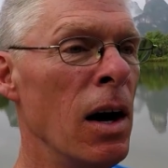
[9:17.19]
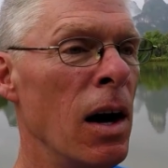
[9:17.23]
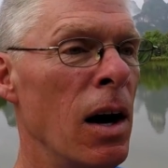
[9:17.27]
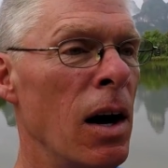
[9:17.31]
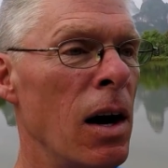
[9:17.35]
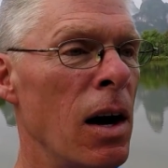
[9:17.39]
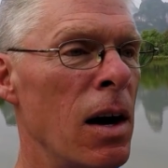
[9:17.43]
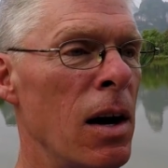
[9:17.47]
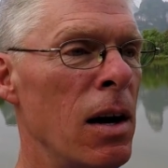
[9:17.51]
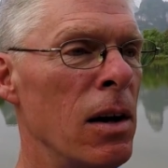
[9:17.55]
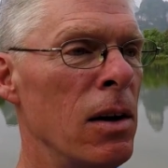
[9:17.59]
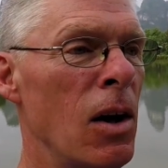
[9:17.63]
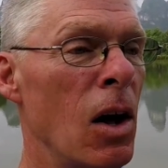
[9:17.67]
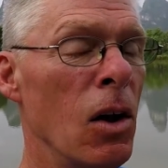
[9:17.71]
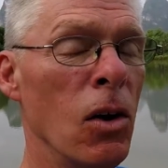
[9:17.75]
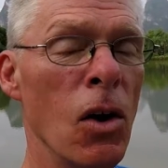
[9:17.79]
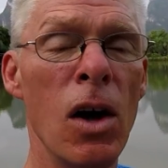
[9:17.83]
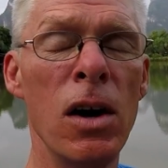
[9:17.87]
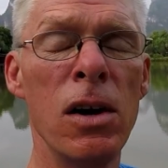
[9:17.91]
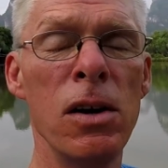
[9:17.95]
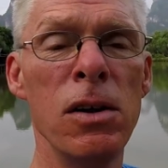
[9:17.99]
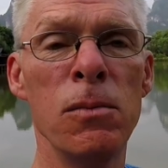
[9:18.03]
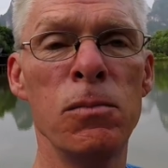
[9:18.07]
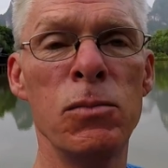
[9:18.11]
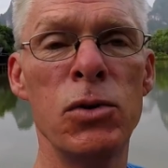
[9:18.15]
A
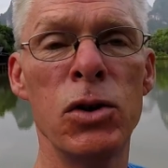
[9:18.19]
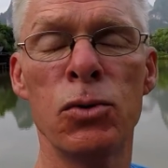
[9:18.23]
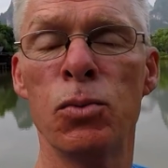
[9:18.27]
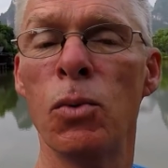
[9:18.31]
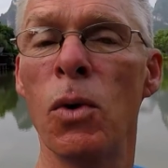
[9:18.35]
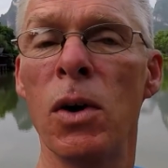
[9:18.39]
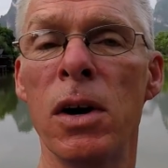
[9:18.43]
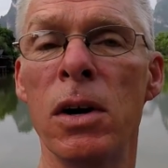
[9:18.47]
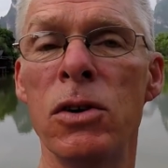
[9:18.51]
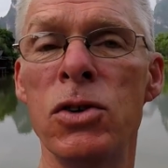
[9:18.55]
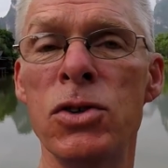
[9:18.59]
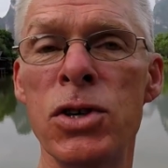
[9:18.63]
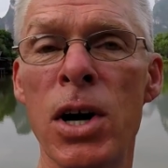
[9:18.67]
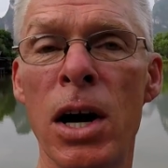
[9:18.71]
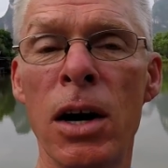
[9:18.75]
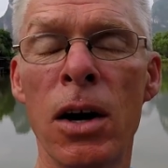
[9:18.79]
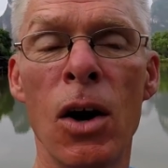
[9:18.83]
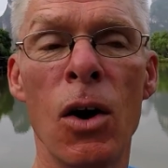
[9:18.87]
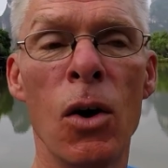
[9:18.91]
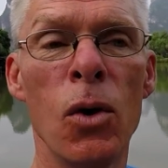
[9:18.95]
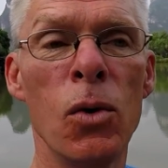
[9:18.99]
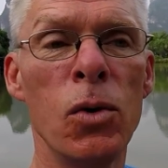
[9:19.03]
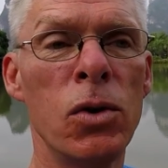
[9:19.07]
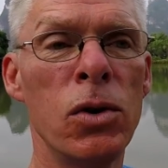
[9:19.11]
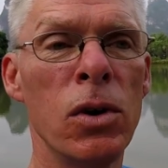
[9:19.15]
lot of them just want to
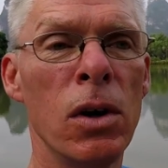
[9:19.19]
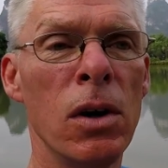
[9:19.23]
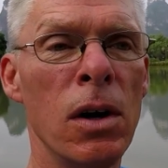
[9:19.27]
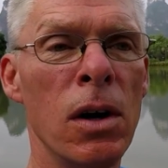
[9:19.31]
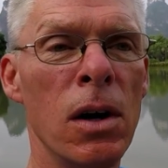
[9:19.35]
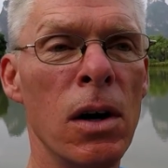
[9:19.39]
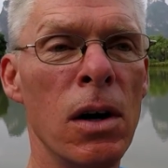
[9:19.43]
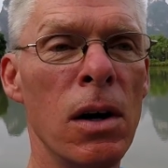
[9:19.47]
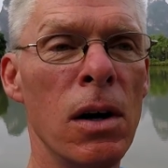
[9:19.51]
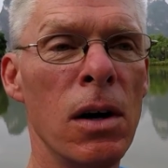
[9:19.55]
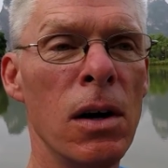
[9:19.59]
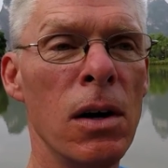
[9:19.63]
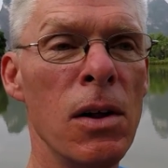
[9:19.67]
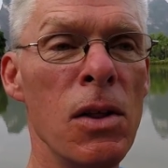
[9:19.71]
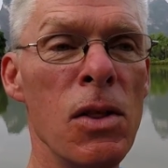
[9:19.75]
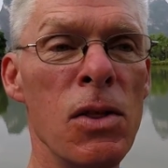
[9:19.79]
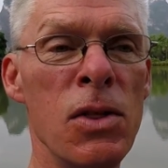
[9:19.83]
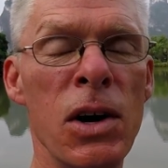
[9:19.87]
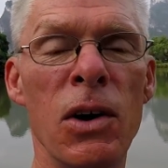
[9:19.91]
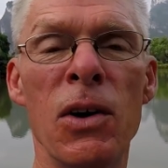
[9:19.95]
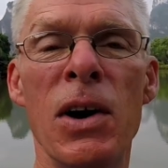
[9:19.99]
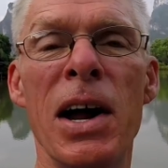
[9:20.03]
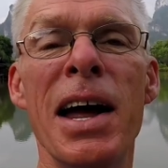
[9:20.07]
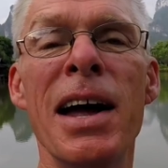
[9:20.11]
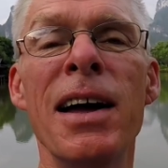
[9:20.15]
check out
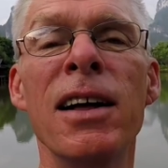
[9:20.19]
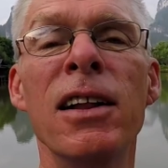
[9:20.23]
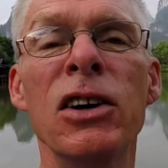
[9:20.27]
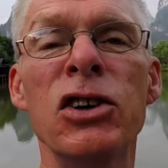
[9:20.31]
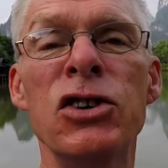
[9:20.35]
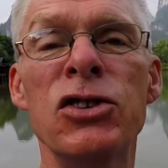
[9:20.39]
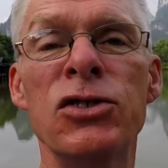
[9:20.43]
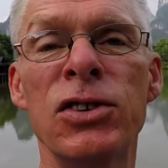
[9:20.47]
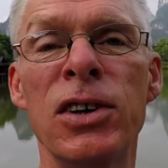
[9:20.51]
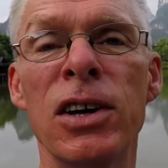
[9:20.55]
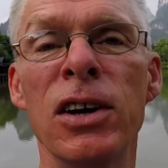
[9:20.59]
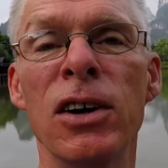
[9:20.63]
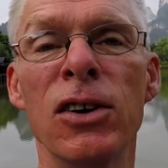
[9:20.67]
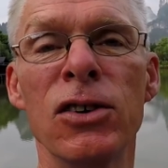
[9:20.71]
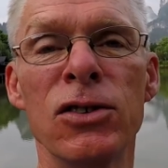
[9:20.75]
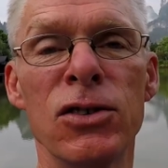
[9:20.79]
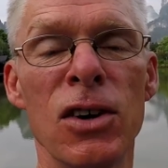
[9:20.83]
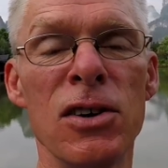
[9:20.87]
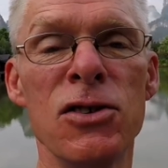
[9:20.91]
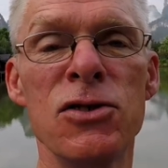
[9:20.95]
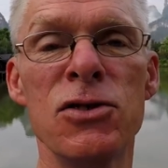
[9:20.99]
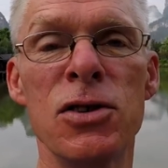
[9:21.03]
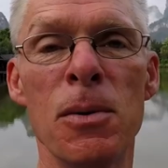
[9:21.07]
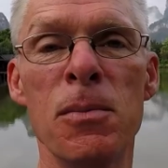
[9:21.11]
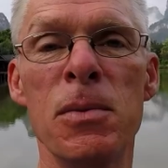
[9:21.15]
their English skills
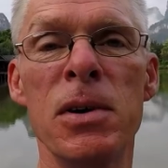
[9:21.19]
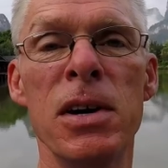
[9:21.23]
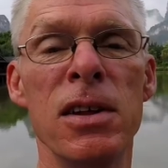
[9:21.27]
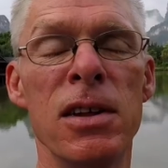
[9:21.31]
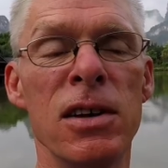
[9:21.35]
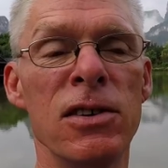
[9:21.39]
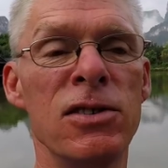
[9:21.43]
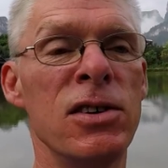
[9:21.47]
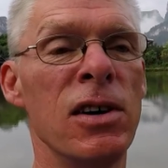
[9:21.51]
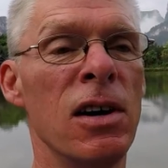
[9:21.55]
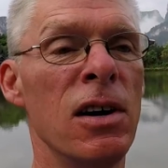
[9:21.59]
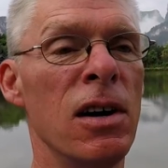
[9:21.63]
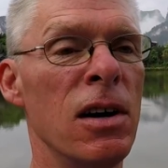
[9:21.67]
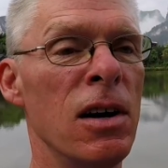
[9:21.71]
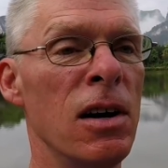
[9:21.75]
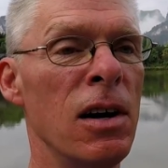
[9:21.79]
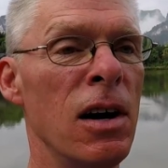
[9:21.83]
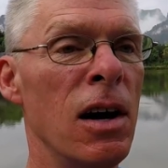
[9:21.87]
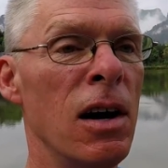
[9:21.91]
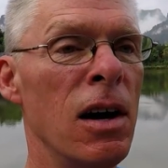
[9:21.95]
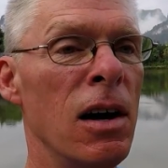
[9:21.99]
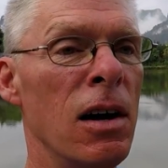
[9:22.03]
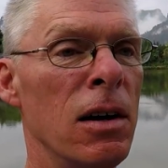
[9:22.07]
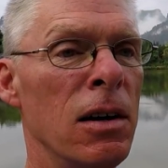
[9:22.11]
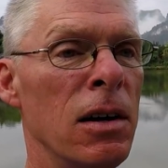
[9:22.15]
on somebody that's
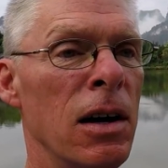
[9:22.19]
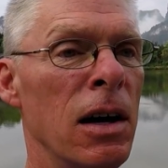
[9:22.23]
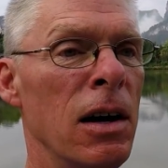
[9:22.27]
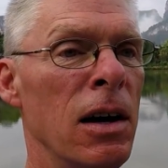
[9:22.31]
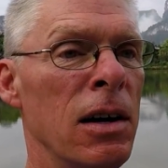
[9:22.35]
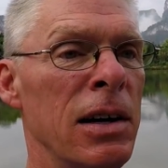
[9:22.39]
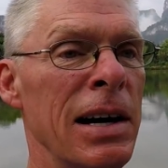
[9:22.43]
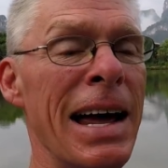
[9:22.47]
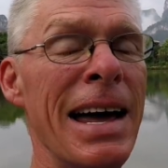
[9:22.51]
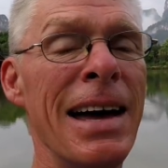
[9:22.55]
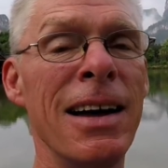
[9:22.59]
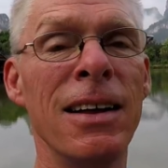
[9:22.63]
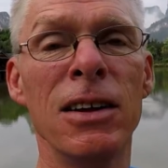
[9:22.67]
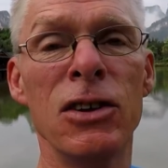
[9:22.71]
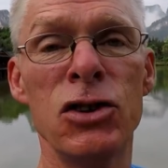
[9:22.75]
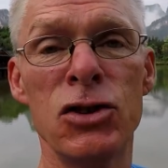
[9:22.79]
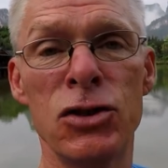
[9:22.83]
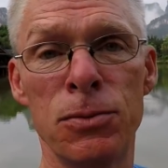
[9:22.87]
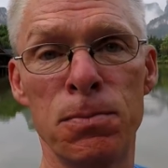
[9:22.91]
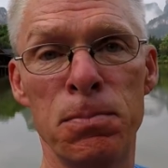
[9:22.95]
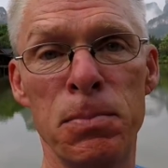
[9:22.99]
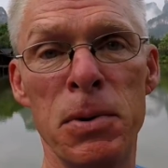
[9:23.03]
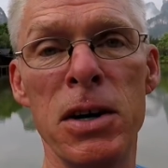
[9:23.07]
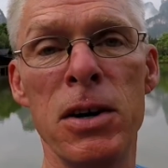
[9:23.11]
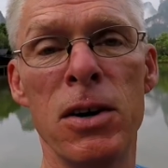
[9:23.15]
an English
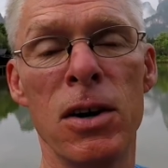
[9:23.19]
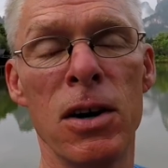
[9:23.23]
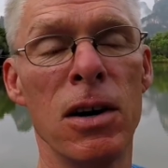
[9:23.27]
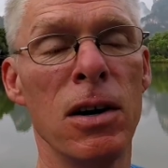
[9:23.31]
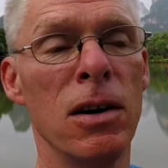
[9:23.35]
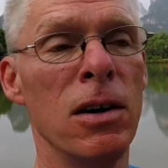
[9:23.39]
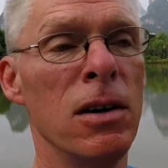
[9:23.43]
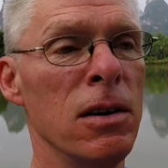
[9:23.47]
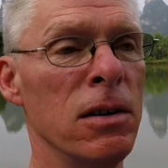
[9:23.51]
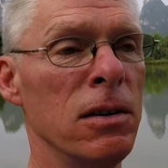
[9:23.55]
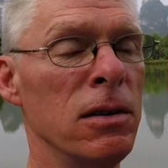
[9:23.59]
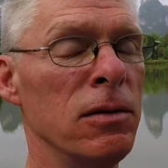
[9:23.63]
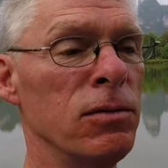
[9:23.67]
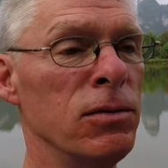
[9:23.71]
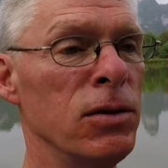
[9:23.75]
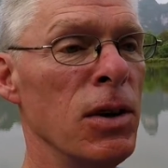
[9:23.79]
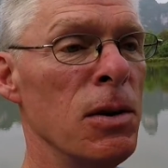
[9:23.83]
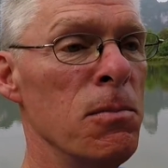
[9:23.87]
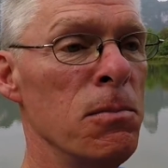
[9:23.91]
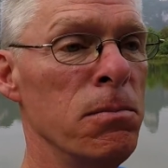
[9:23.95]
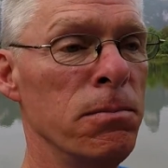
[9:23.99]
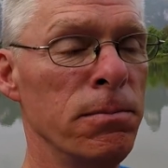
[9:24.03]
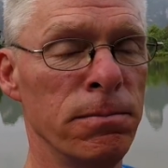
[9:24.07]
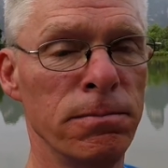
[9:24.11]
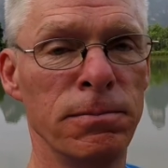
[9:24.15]
speaker
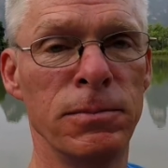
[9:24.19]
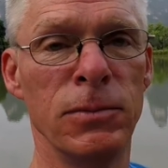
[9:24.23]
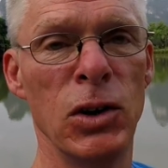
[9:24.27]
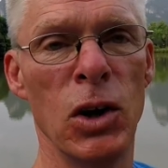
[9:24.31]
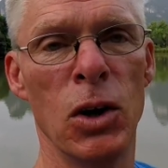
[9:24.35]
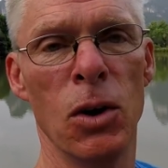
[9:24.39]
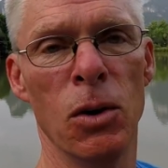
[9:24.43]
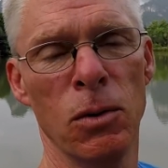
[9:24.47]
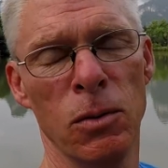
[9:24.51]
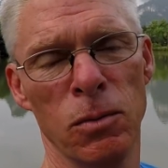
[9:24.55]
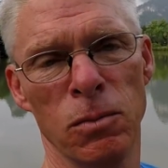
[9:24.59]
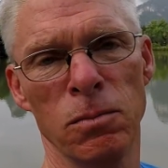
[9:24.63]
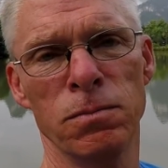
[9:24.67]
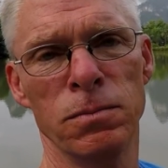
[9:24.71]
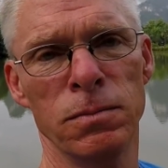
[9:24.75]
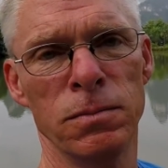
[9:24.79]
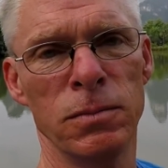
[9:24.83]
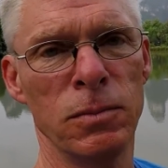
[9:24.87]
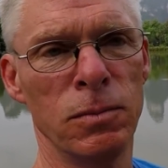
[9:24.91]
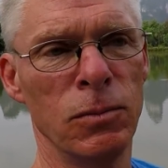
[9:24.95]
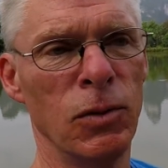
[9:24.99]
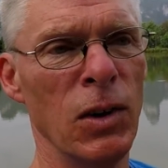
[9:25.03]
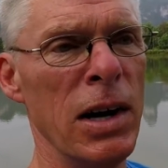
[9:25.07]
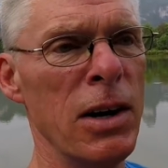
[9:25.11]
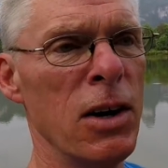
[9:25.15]
from,
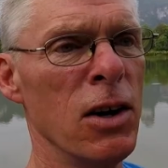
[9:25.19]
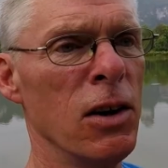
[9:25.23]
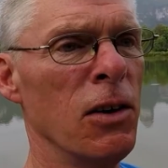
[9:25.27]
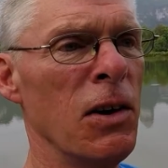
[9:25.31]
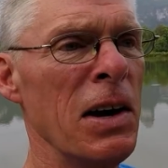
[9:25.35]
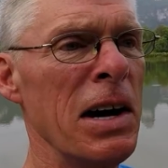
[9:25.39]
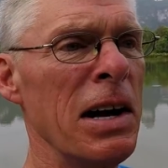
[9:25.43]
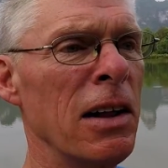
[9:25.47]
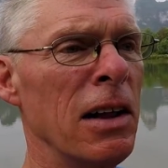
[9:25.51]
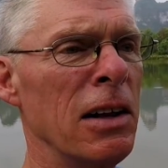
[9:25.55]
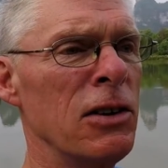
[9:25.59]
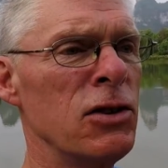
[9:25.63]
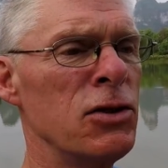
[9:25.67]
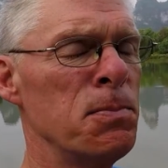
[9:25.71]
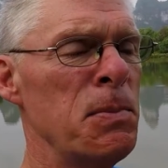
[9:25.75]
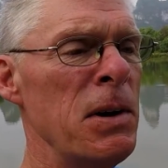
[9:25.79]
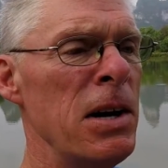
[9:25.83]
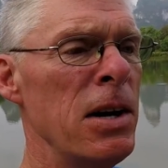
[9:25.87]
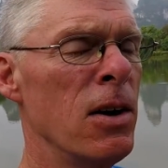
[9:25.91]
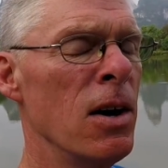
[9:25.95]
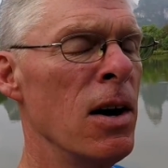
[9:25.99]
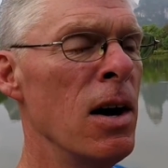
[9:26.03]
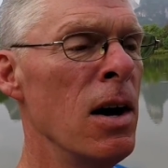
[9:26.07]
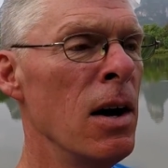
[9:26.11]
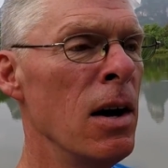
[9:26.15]
regular English
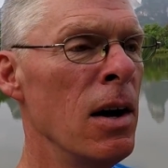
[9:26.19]
speaker.